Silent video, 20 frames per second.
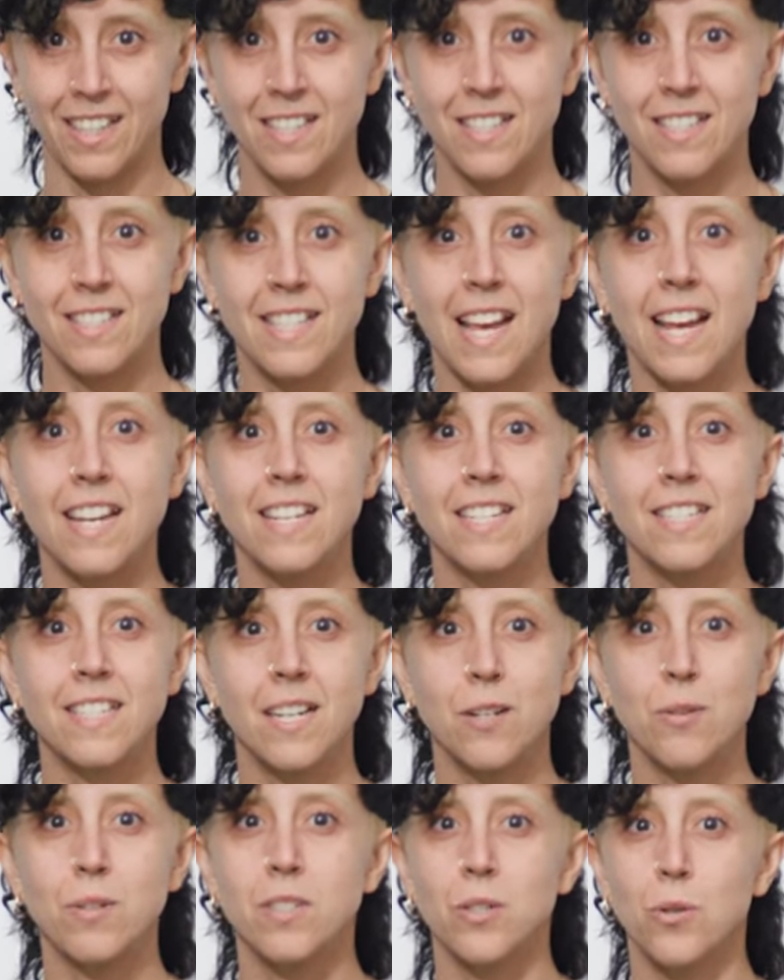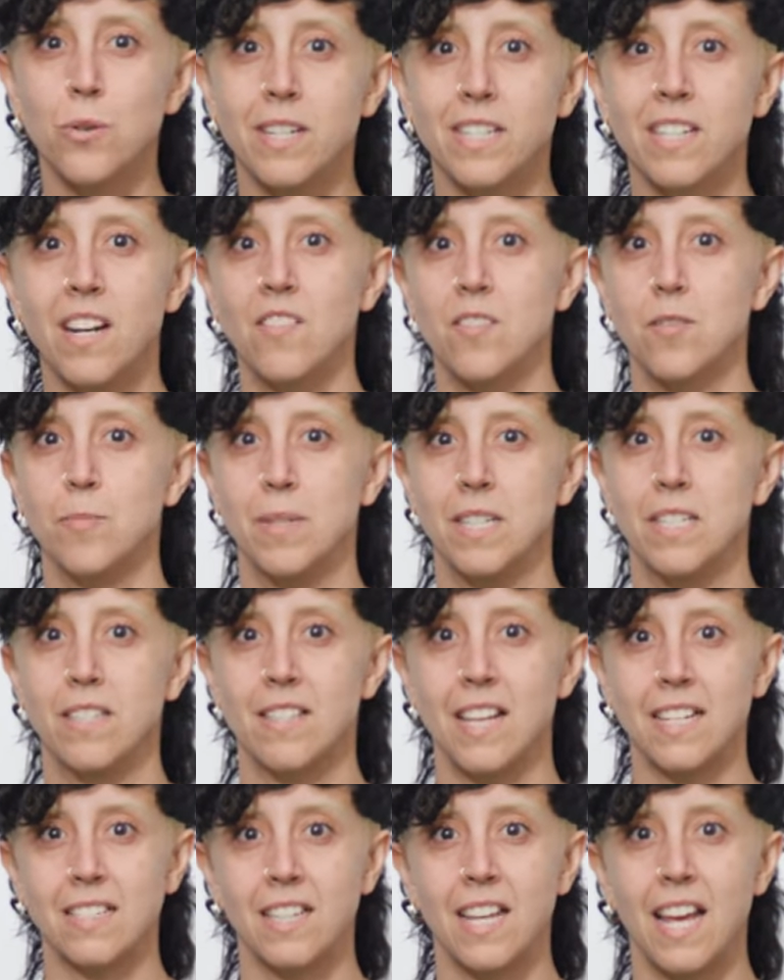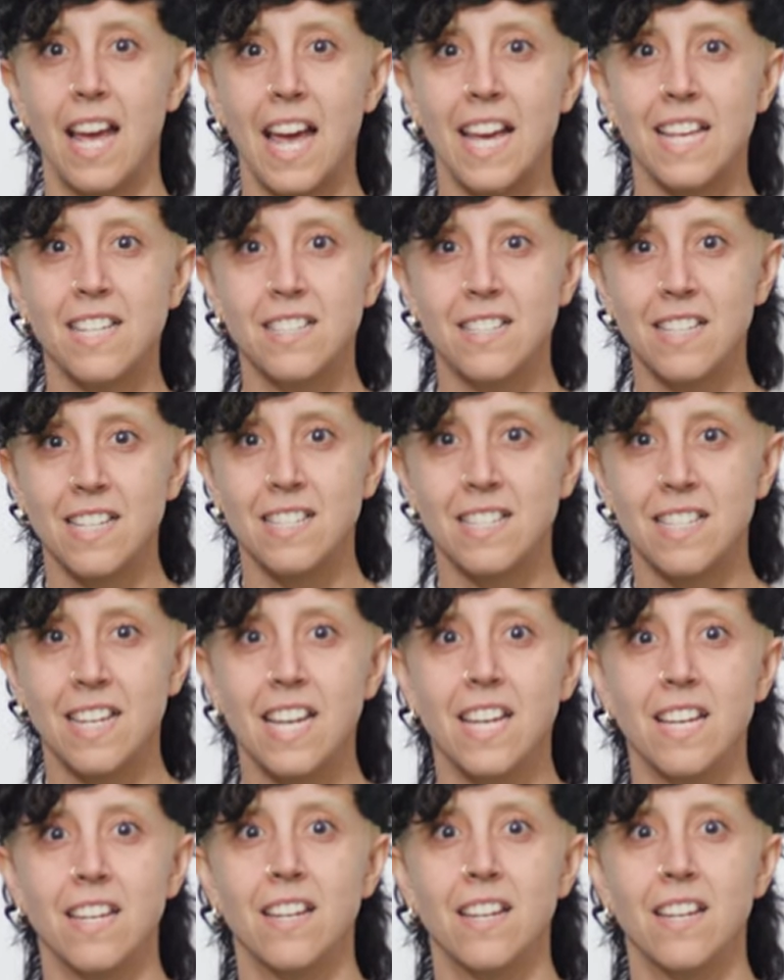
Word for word: State and territory governments like the ACT